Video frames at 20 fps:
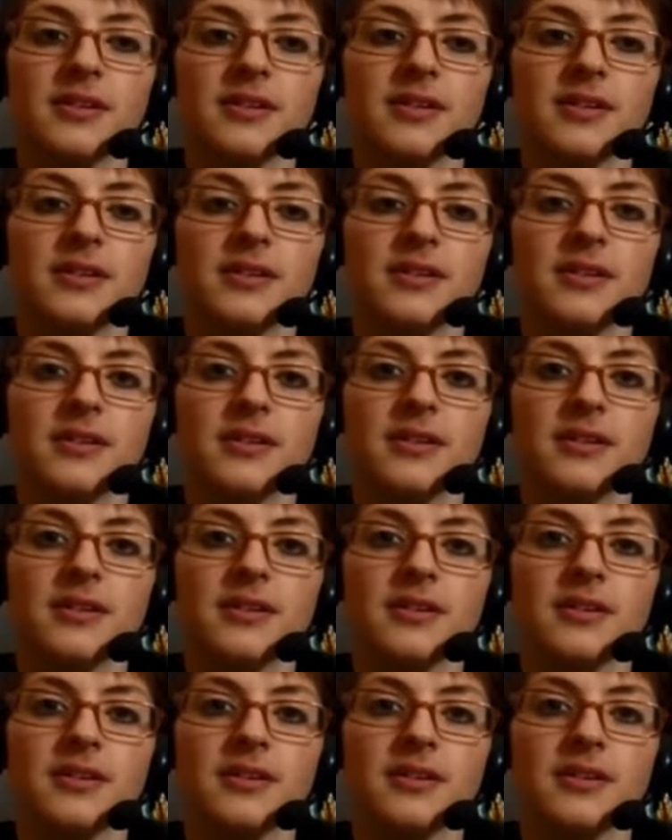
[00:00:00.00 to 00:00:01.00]

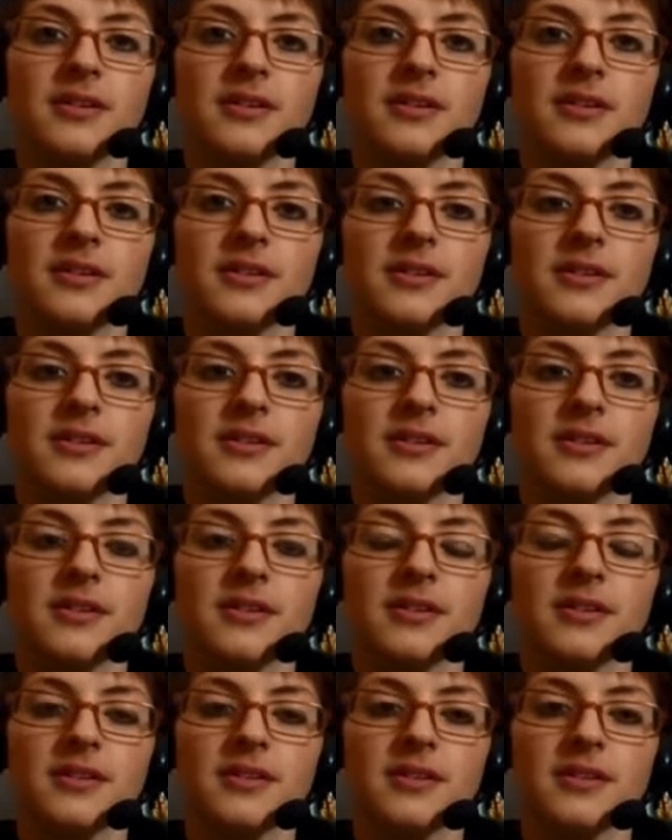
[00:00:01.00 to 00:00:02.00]

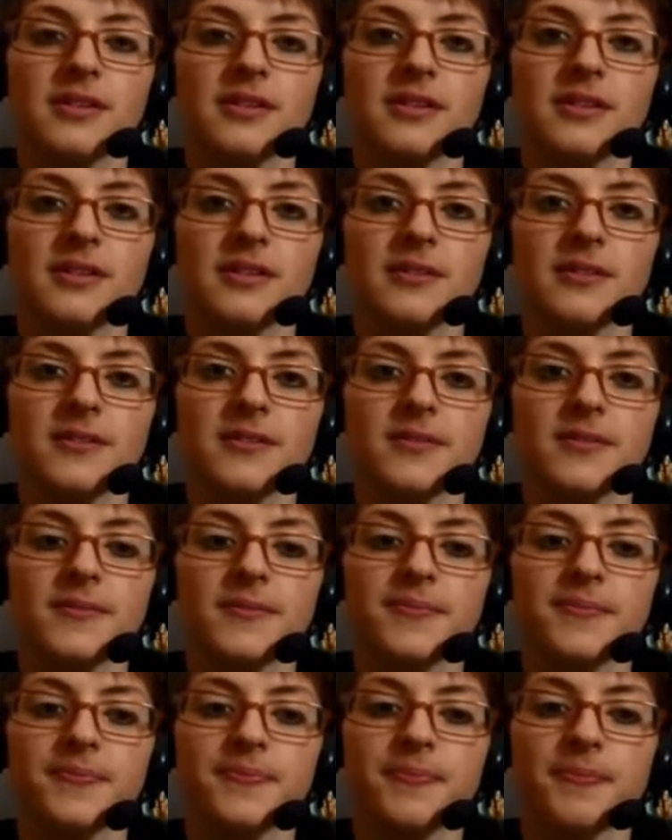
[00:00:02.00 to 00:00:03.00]

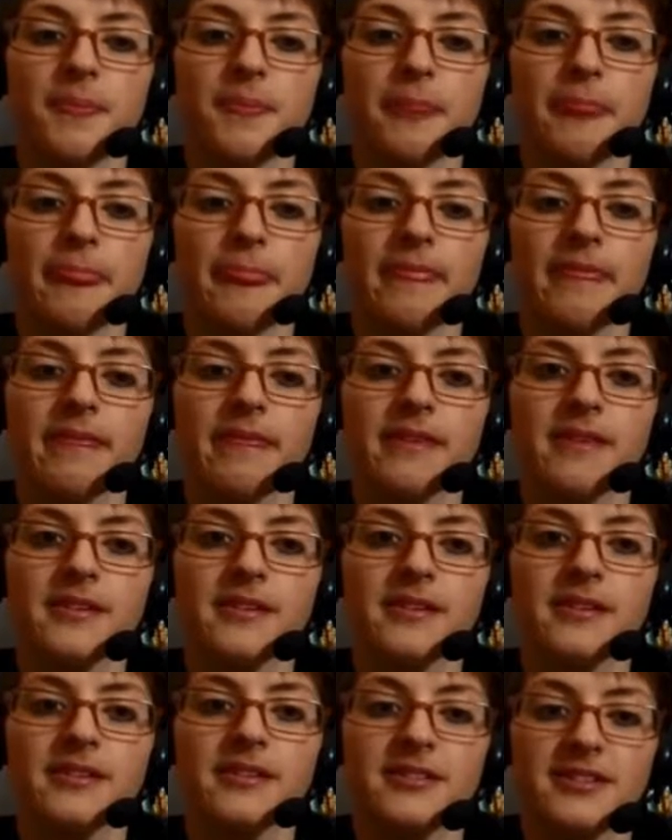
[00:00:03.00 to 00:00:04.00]

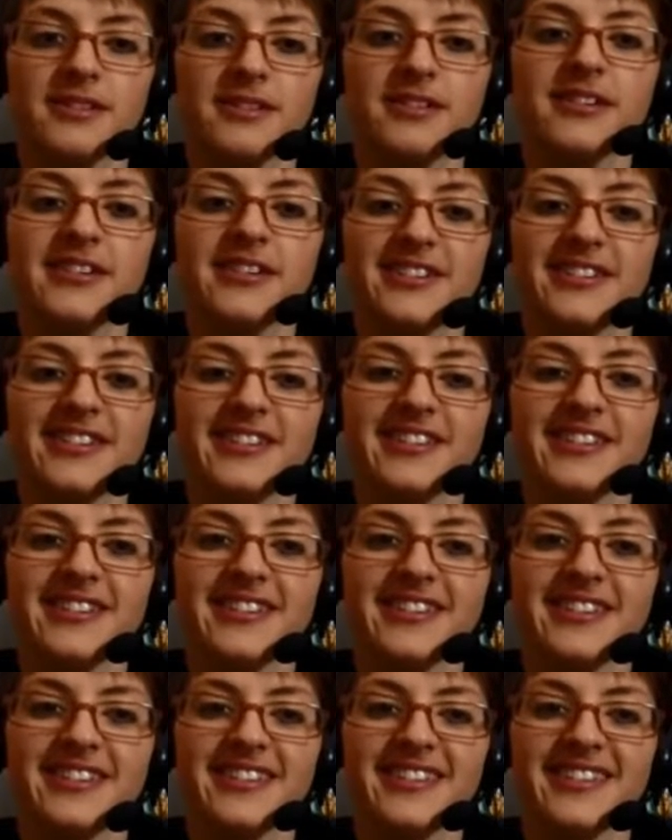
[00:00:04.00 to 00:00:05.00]

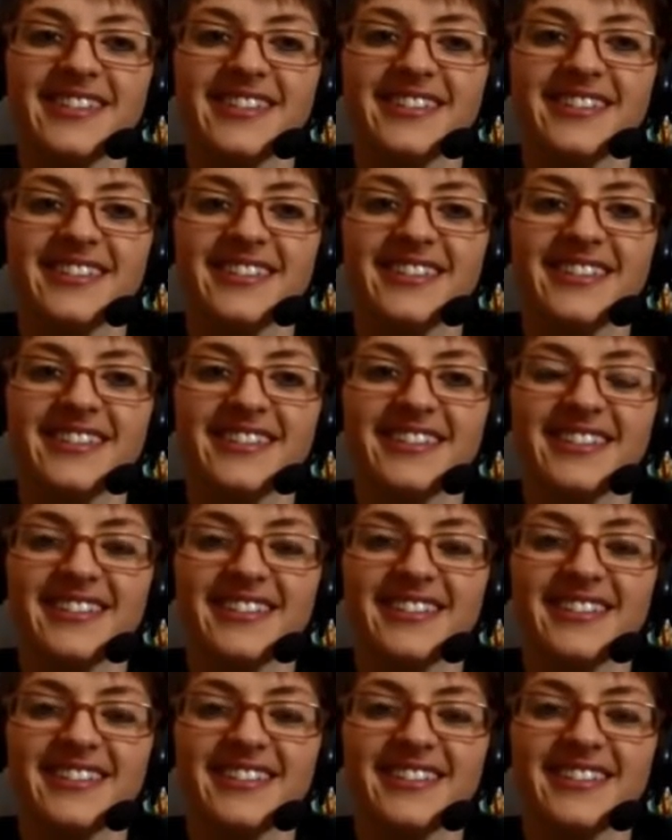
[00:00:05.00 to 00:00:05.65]
The person shown says nothing.